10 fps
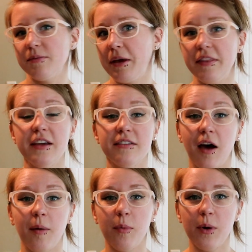was mainly a
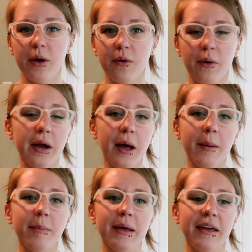tomboy growing
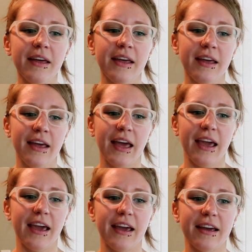up,
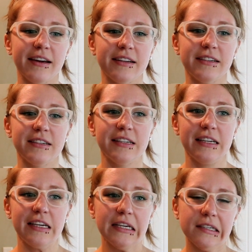and
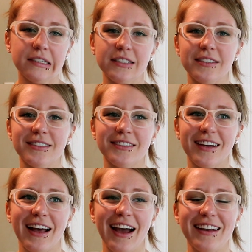
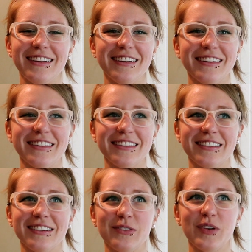I
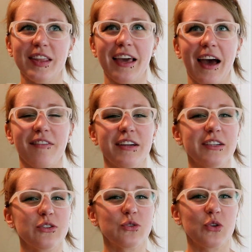didn't really have
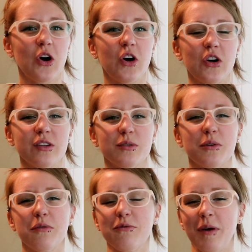any strong
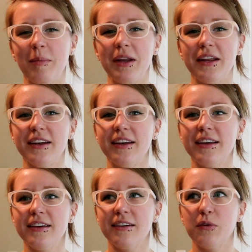sort of
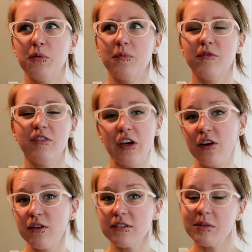feminine
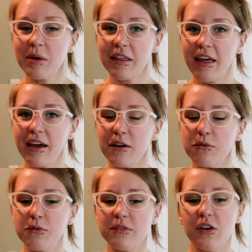figures in my
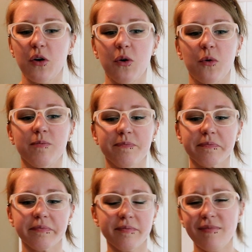life, so
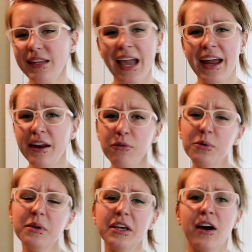I
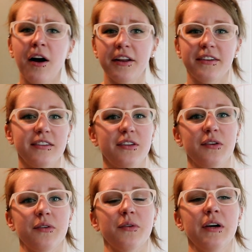never really got
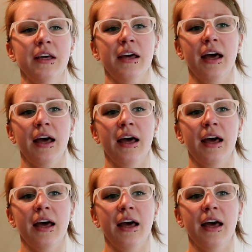into